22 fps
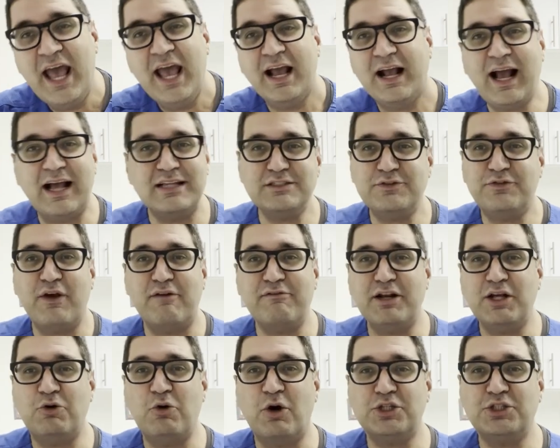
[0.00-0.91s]
Guys, if you have
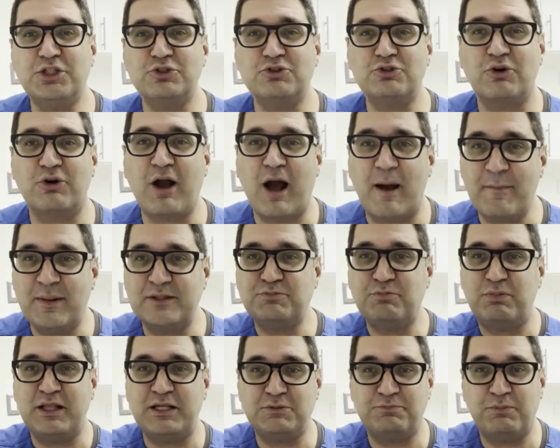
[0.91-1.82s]
any questions or comments,
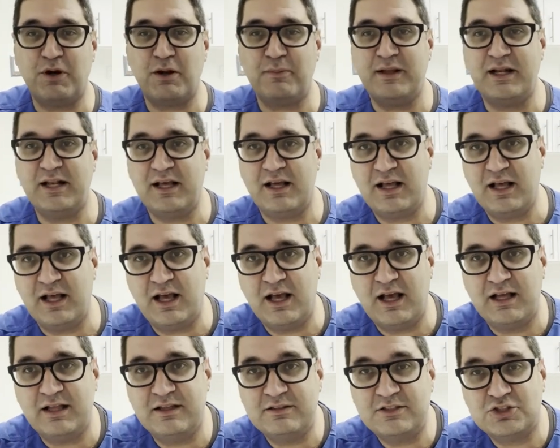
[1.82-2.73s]
please put them in
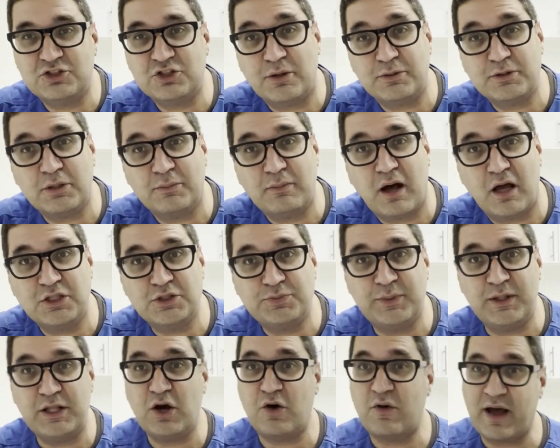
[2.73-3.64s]
the description box
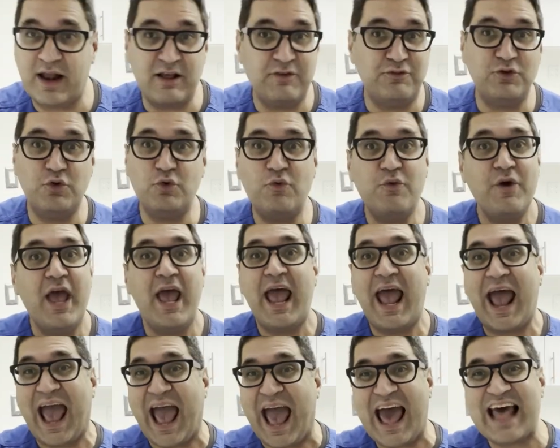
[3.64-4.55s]
below. And if you
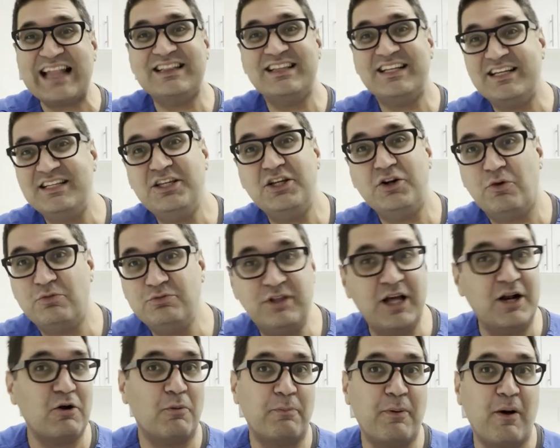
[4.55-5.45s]
had you know
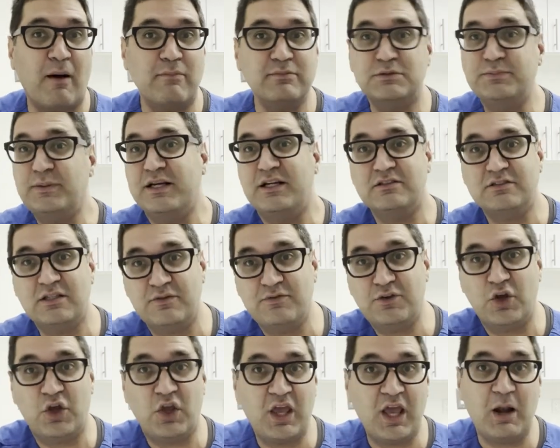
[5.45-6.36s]
dental problems because of
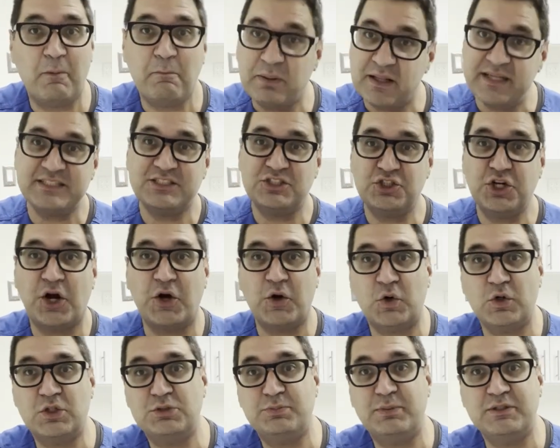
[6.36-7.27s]
your kid please share your
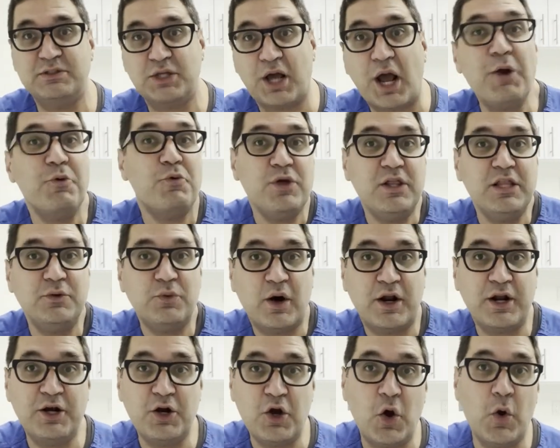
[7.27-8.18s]
experience i really
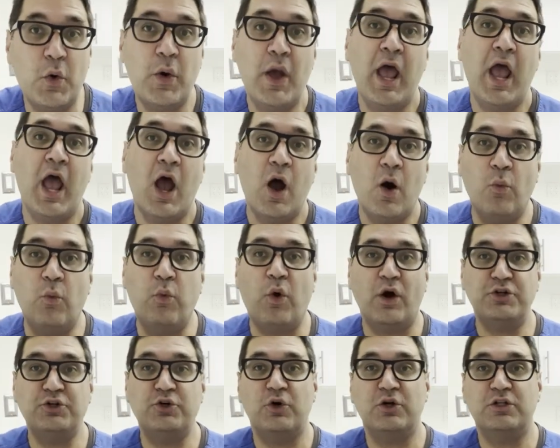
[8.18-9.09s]
want to know
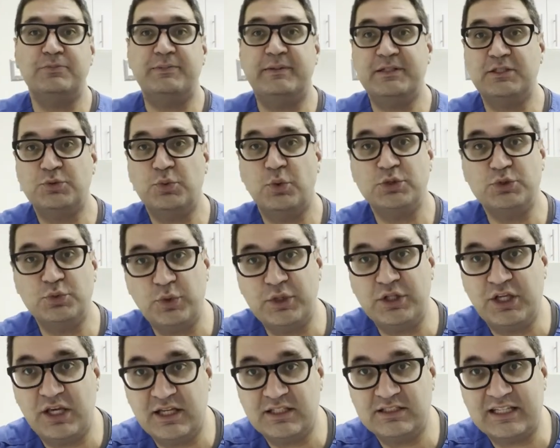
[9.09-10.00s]
what your experience was
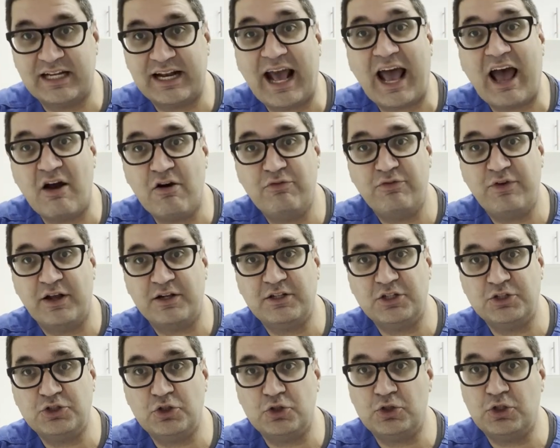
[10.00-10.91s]
with kids and how it
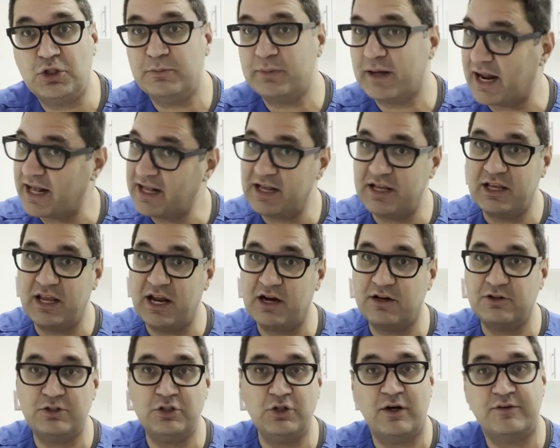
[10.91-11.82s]
affected your teeth i can
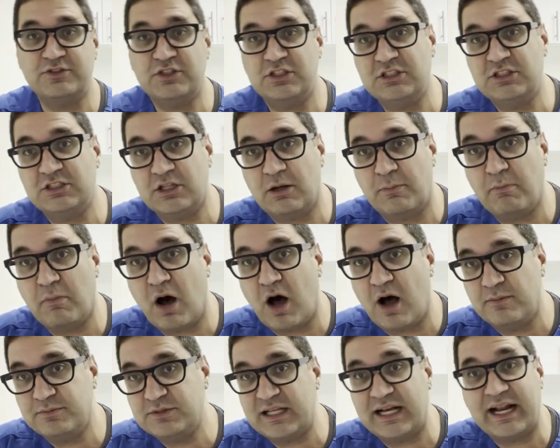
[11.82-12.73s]
guarantee you, i've seen some
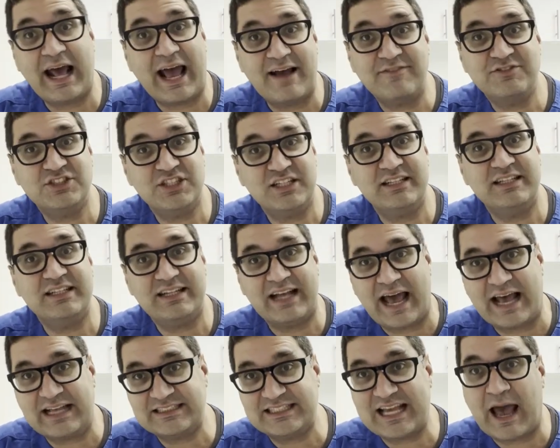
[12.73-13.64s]
moms that have said it
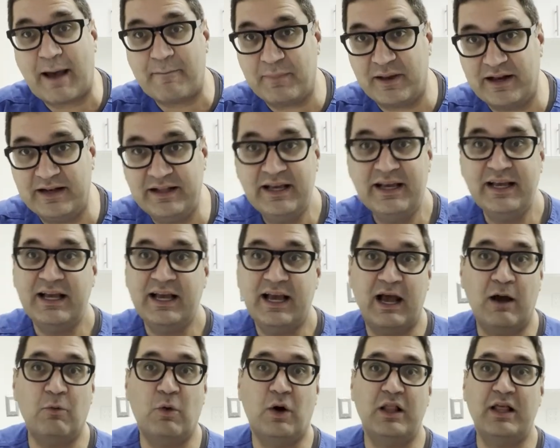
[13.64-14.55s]
has happened
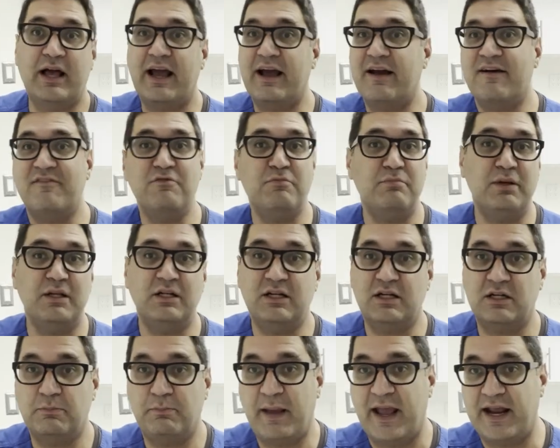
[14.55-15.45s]
and while i haven't been
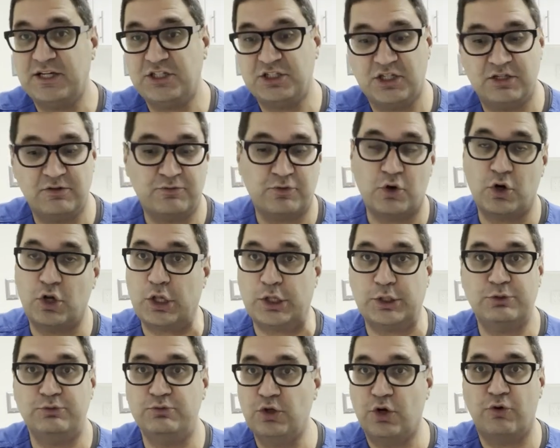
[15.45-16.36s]
their patient for
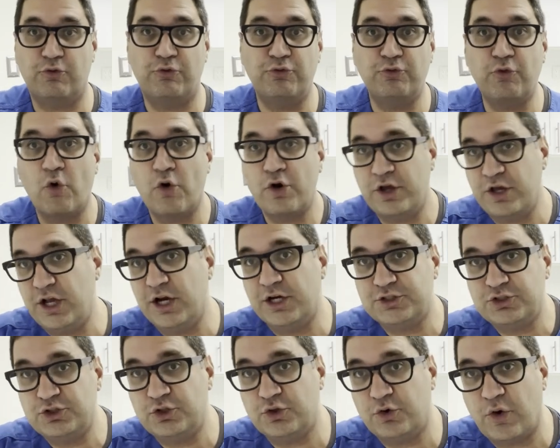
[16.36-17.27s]
you know 40
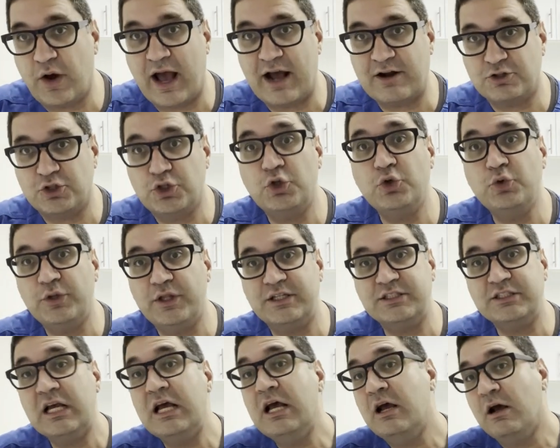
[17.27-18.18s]
years to know how true
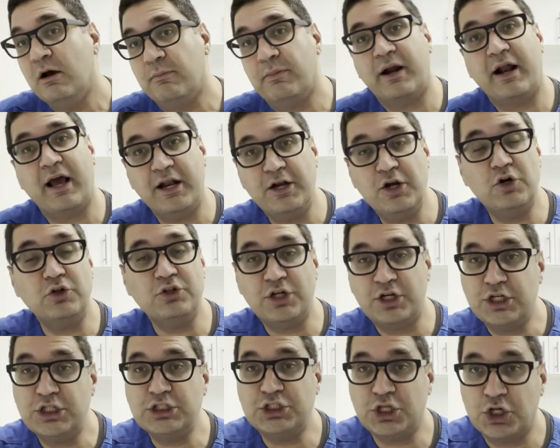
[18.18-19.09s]
this but i know
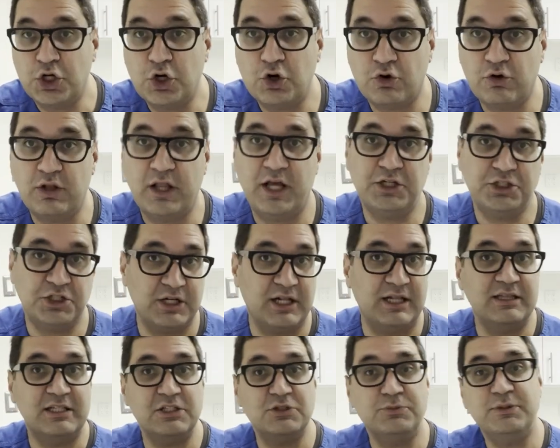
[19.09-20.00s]
there is a correlation
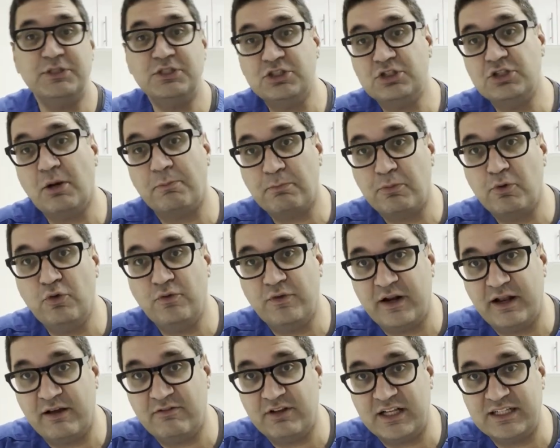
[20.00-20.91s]
and there's been some
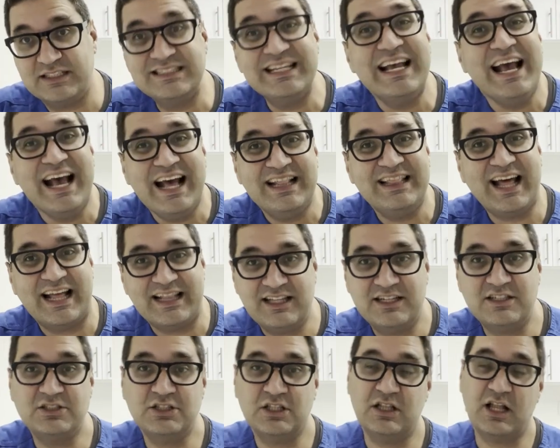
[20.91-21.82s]
proven evidence that
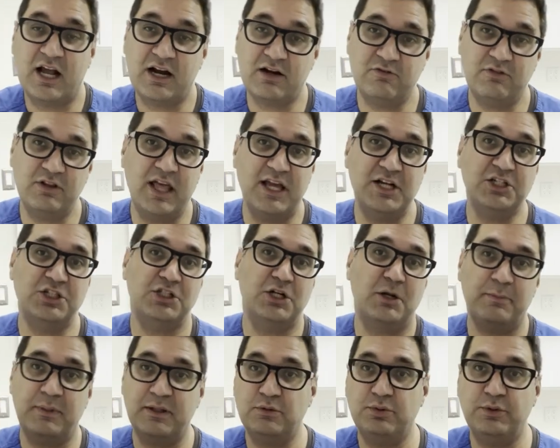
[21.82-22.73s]
there's a lot of
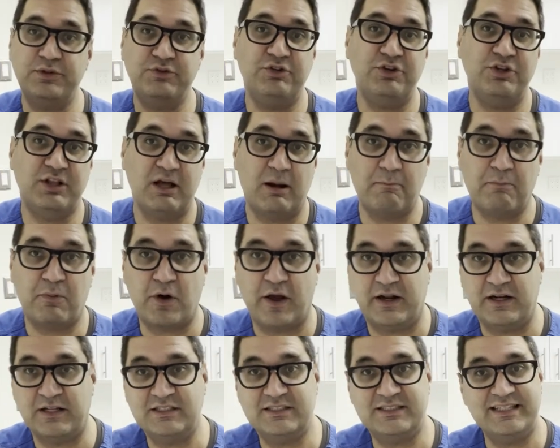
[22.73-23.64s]
relationship between teeth and
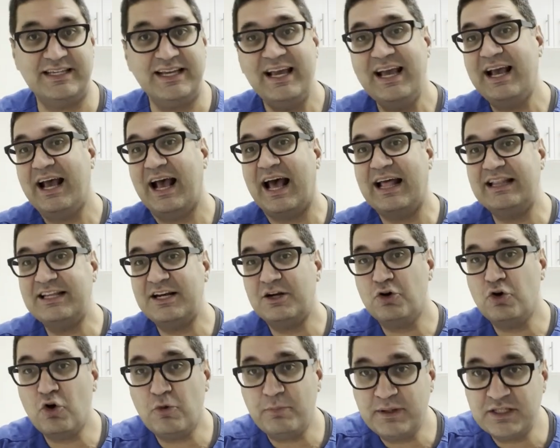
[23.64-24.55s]
pregnancy and there
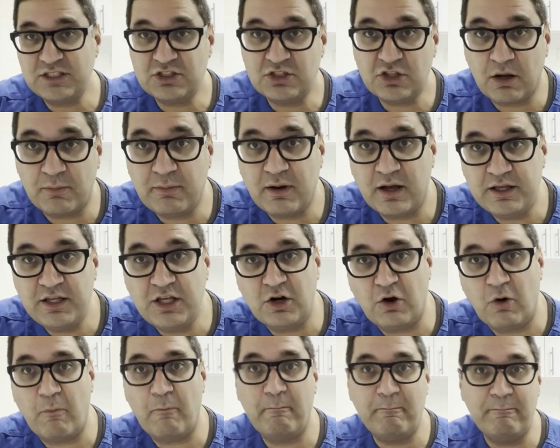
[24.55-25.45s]
could be some you
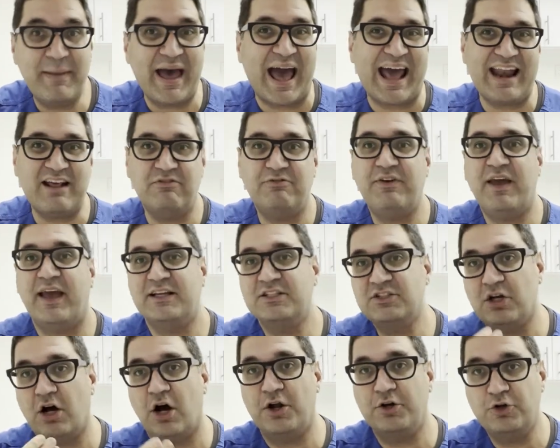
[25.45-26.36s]
know bad
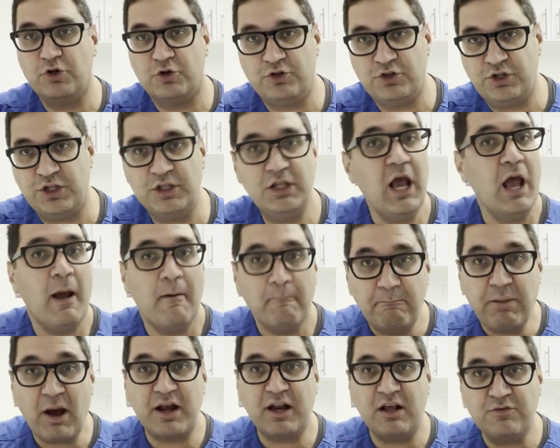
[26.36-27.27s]
effects on your teeth
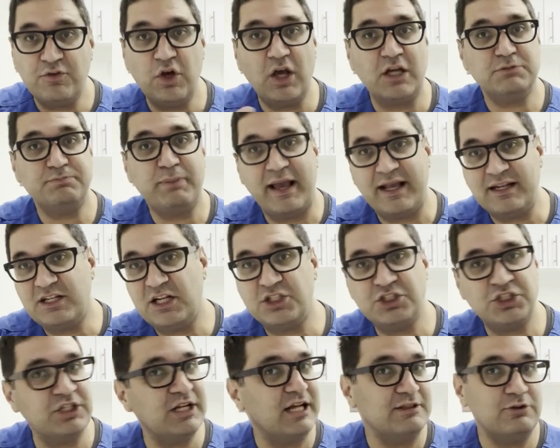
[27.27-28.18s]
but if you guys pay
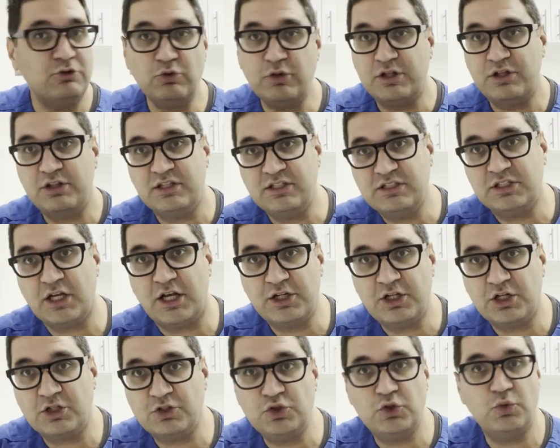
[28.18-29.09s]
attention and do the things i
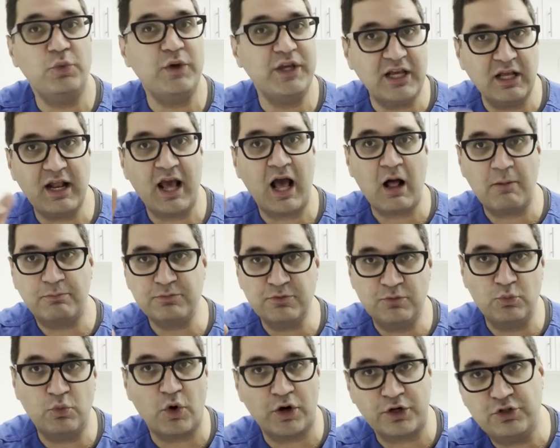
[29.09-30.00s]
told you we can
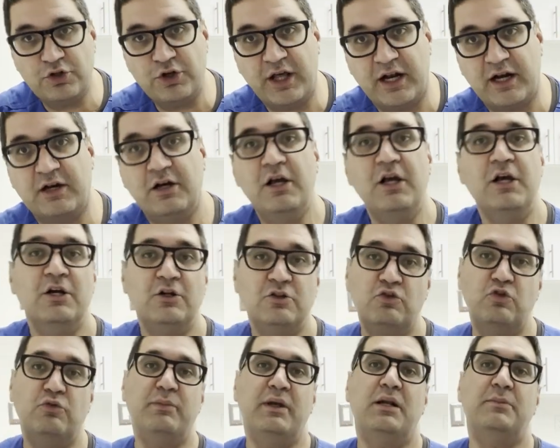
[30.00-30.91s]
help work together
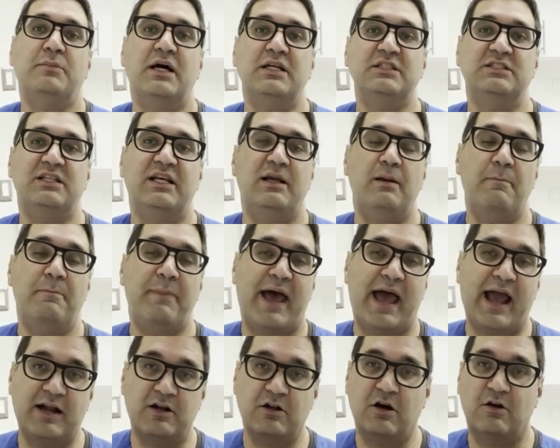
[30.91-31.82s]
to minimize the
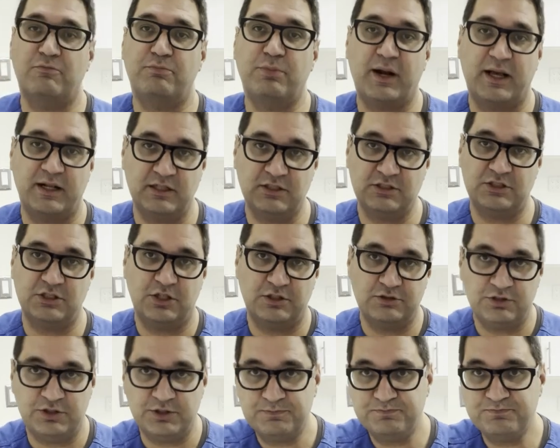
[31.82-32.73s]
impact of pregnancy on
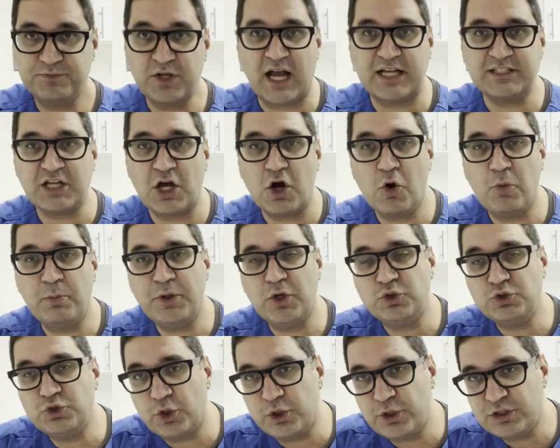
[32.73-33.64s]
teeth. Guys, I hope you
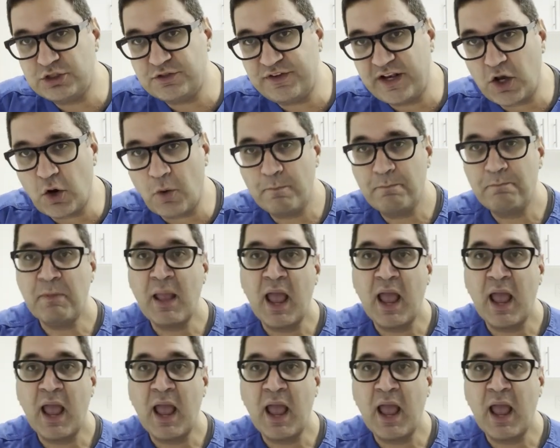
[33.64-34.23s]
enjoyed this video.